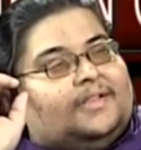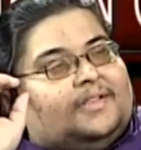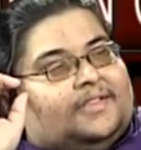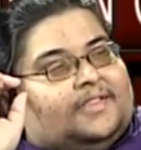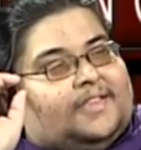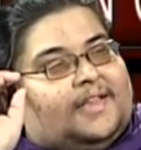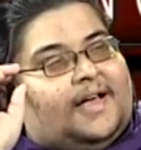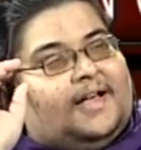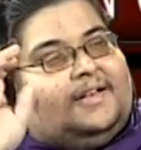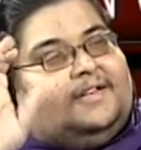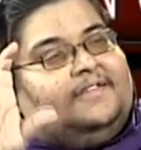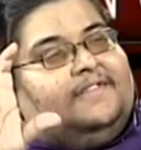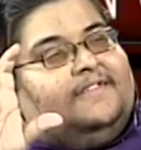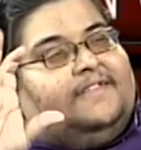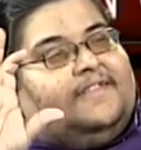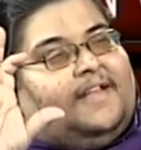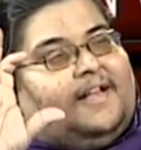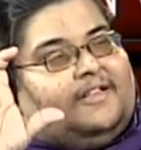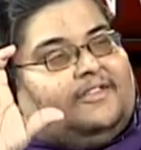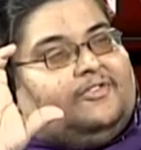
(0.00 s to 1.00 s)
That
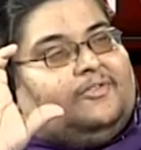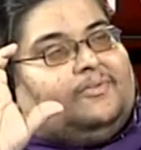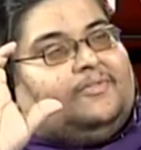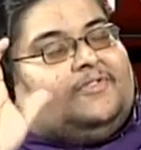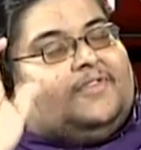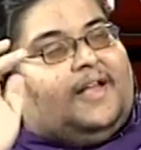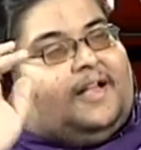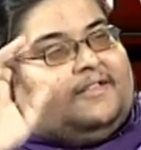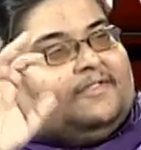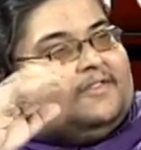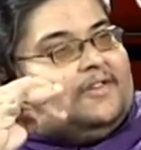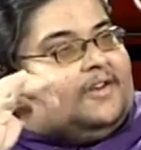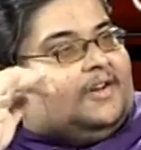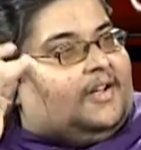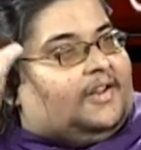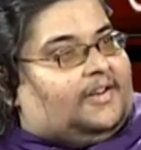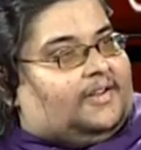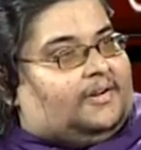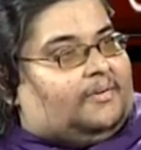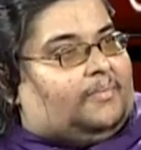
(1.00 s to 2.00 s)
statue stands on
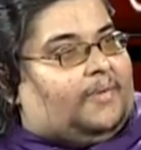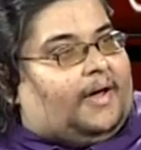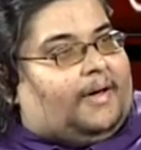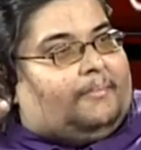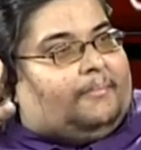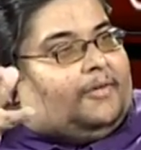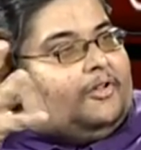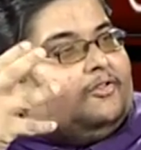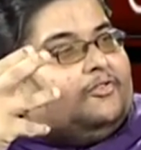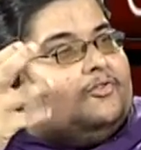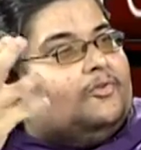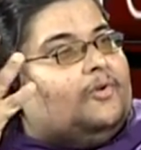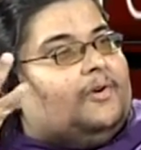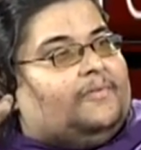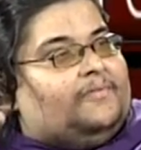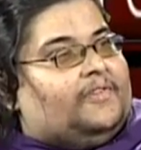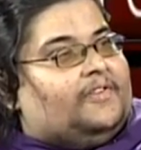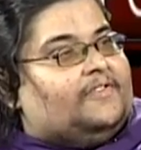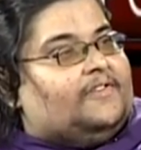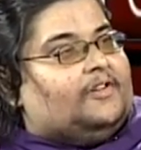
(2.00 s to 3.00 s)
that hill, but I'm not sure
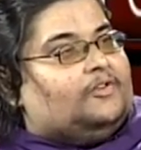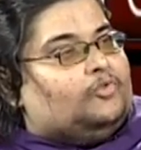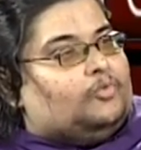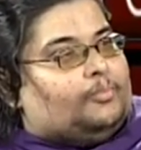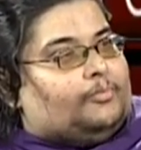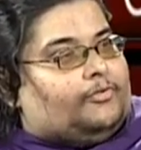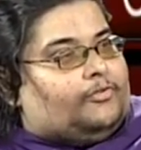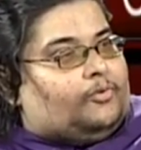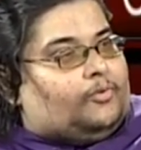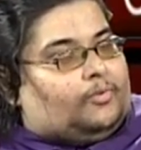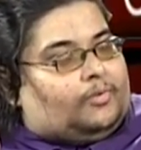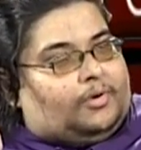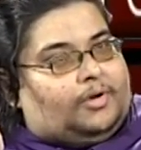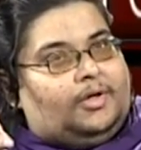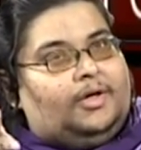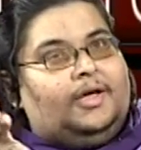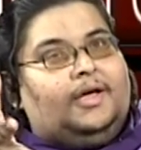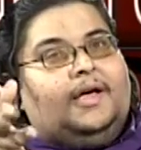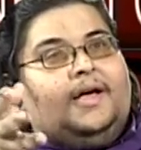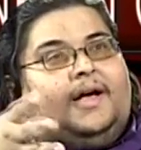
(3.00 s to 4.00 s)
if it's a tombstone.
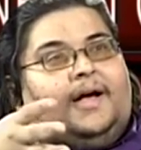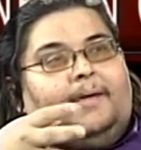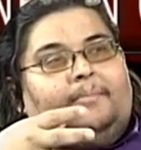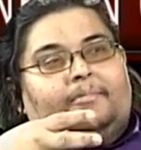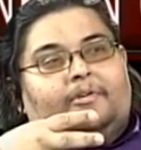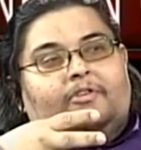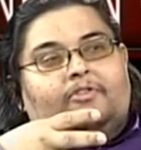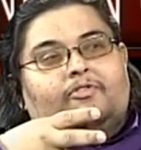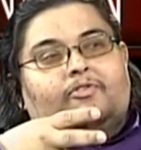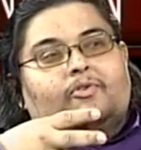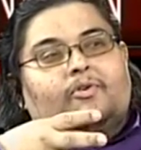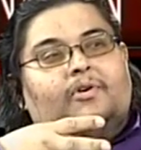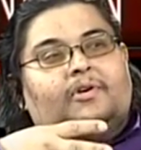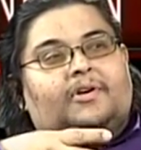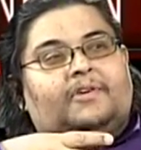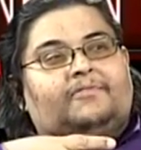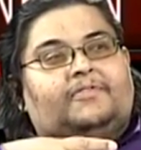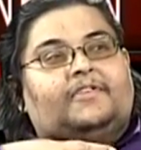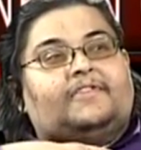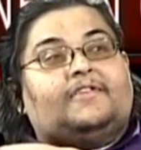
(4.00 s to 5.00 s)
I'm not sure
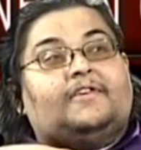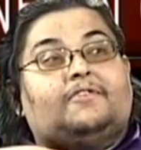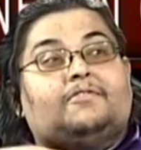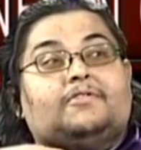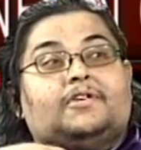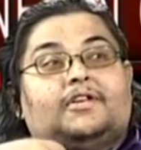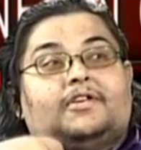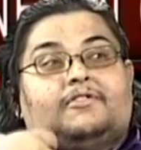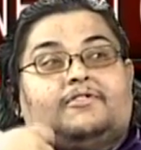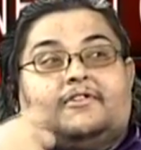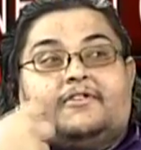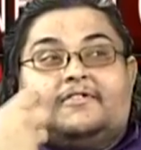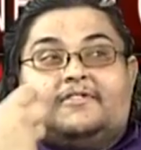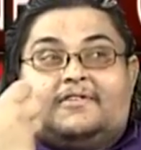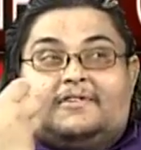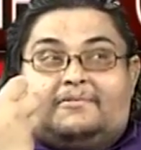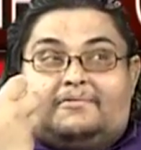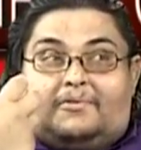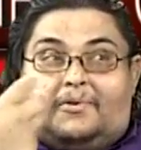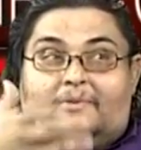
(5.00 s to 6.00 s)
if it's a religious
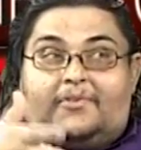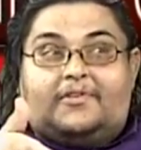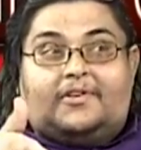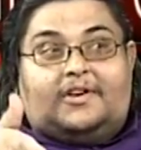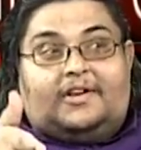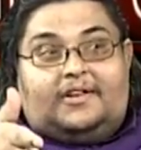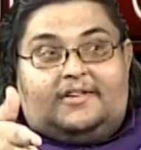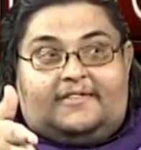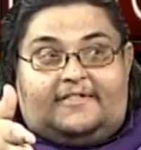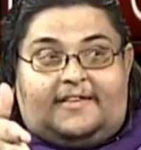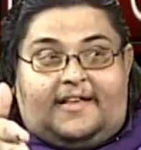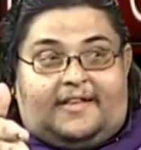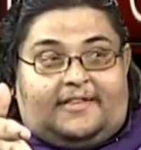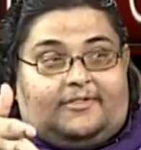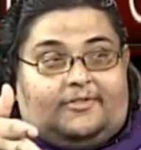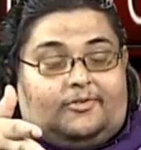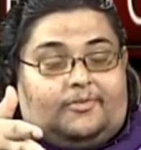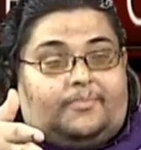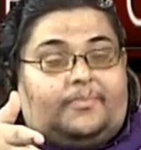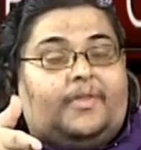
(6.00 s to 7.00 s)
devotional
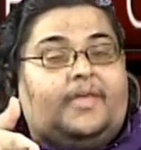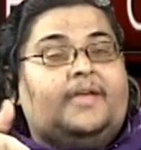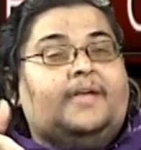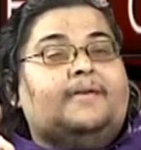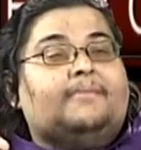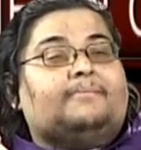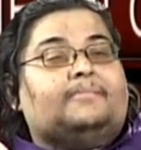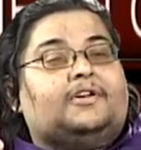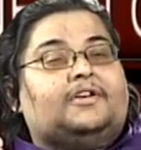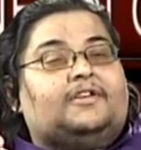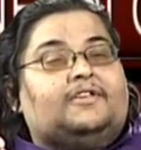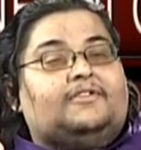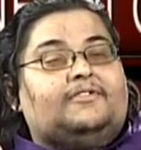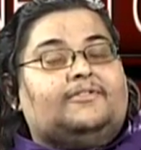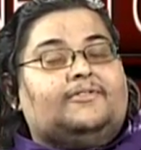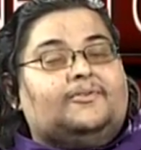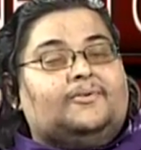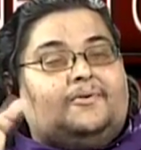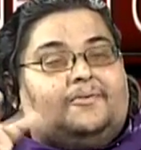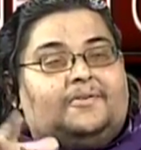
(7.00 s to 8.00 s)
statue. But the
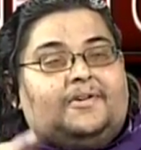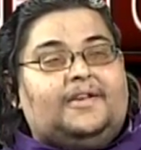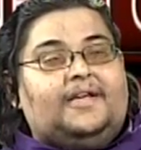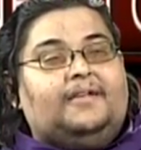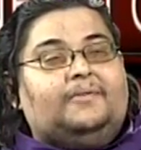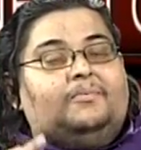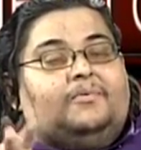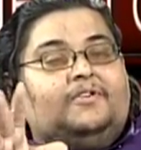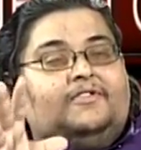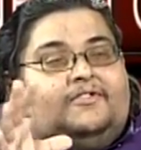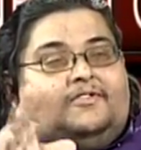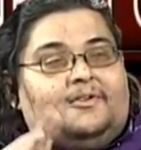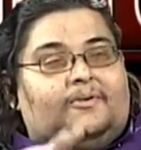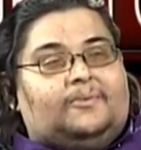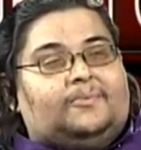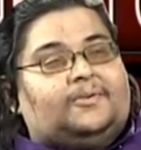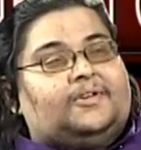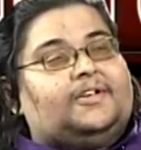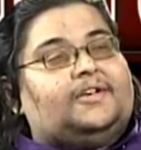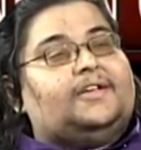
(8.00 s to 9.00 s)
story that was
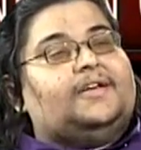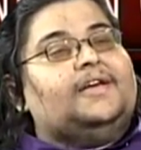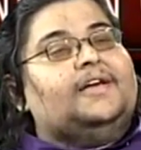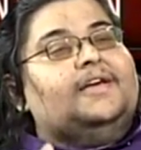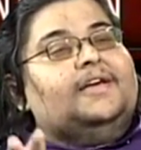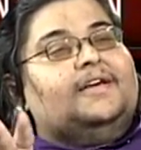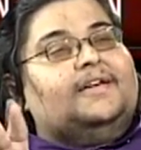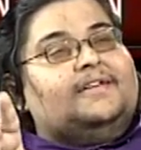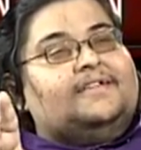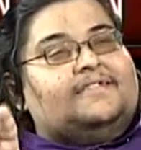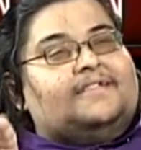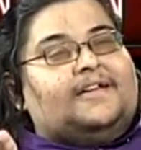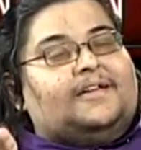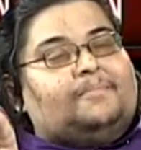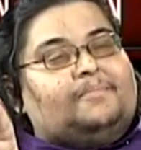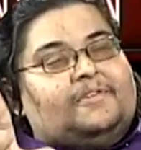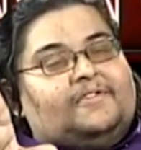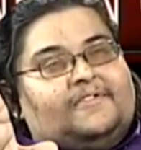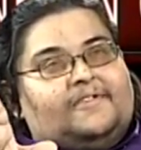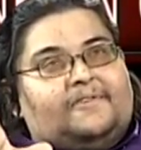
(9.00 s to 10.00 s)
touted is
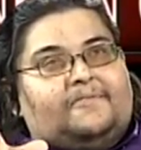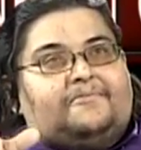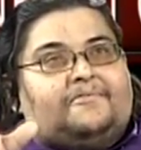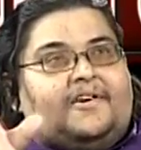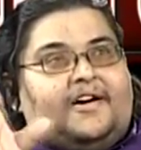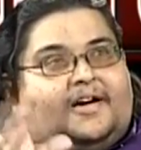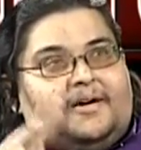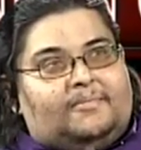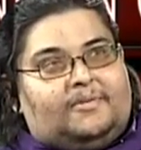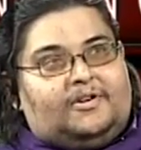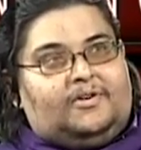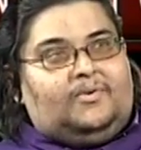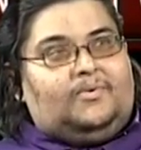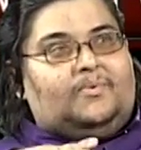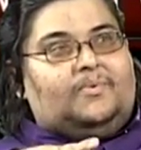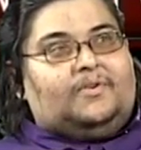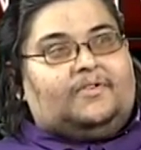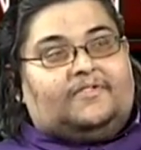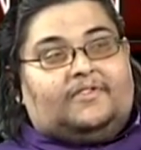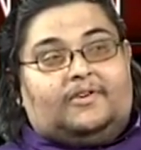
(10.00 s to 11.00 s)
that Mr. Farmer, who
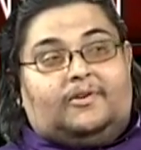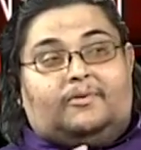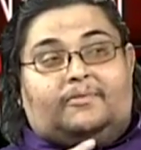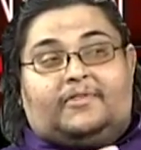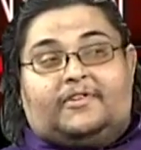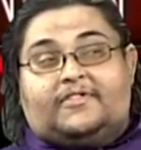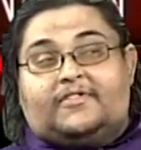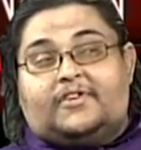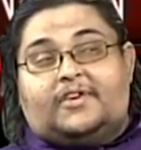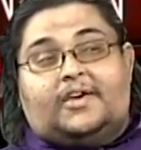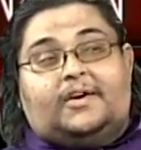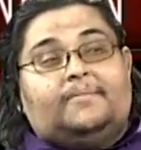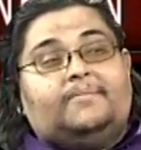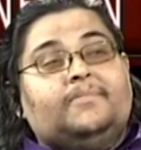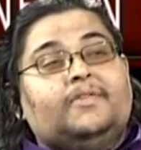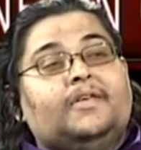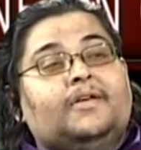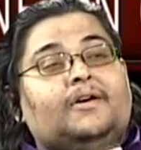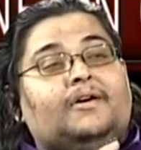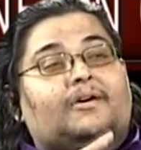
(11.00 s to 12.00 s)
was the overseer
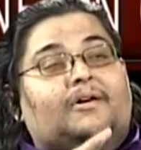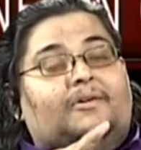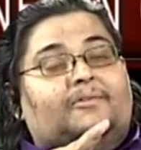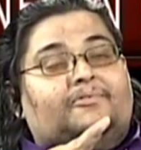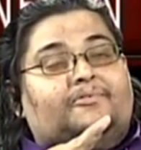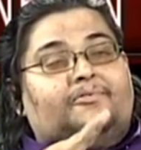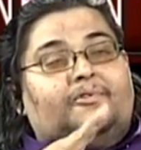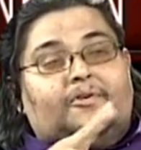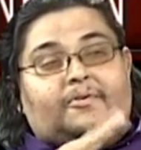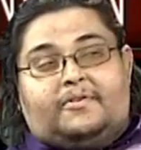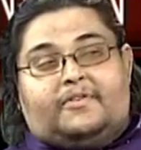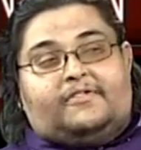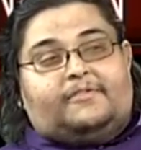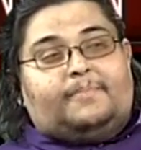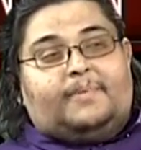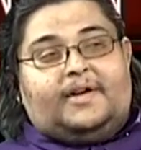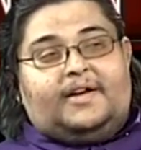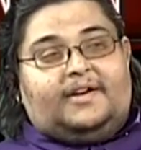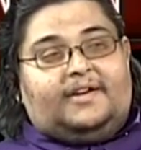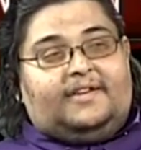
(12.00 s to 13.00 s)
of Forest
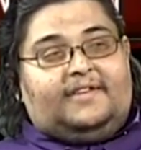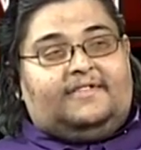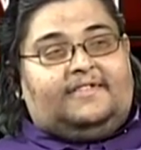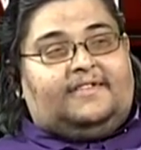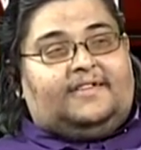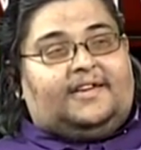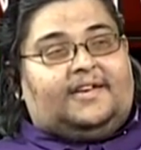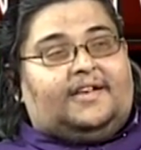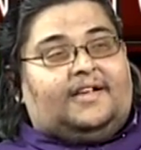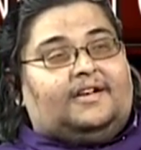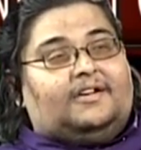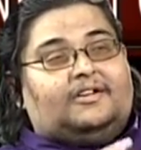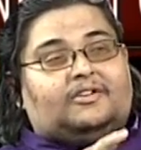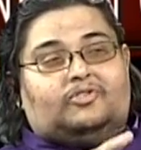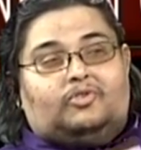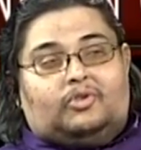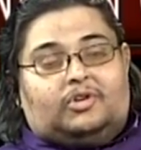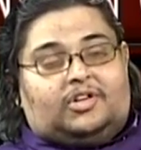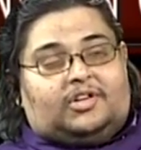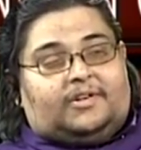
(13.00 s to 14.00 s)
Park Estate, had a
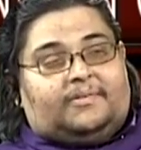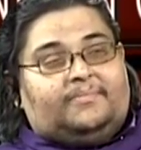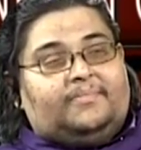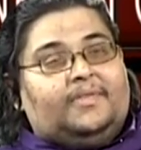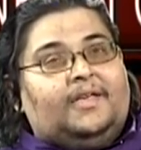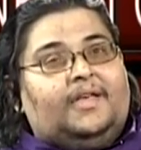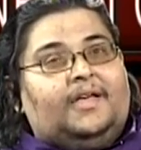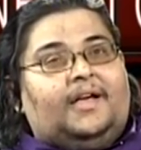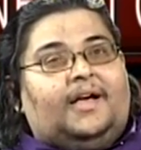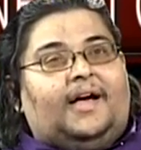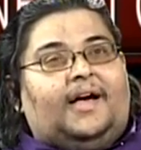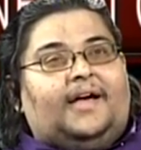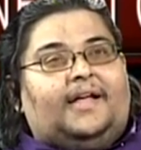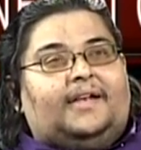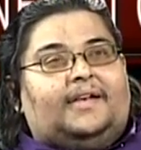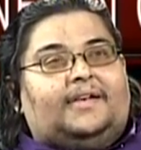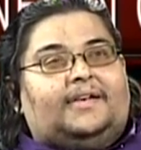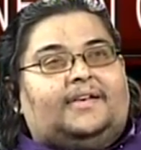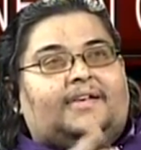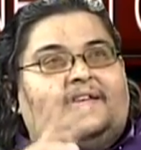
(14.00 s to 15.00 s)
daughter.
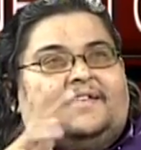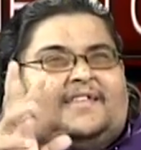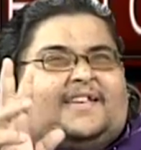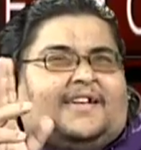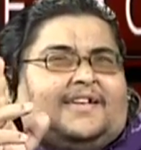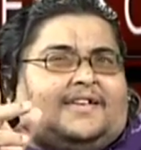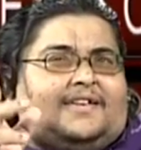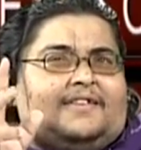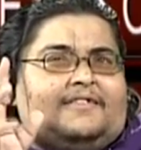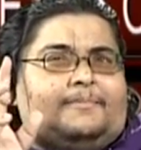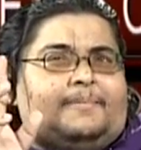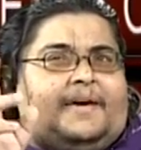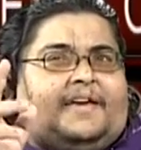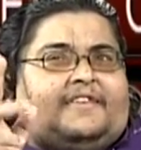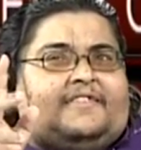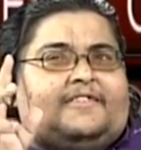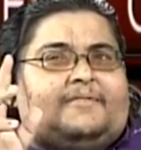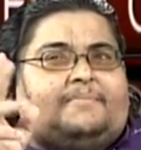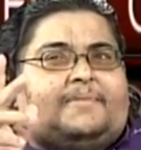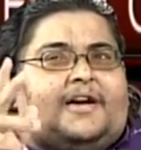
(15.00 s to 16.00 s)
And there's a little
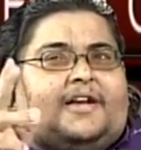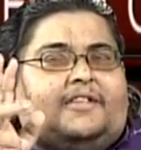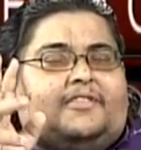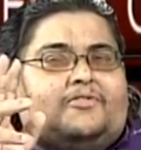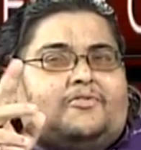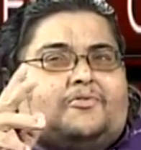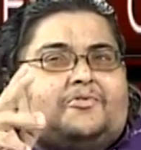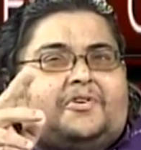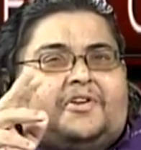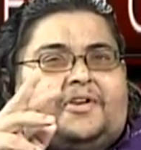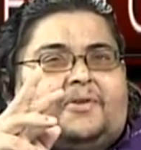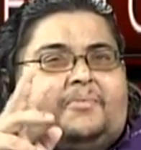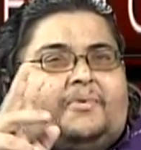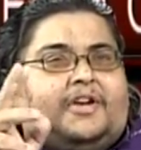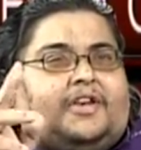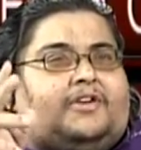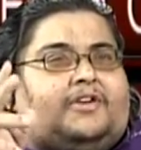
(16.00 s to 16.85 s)
spicy part thrown in where the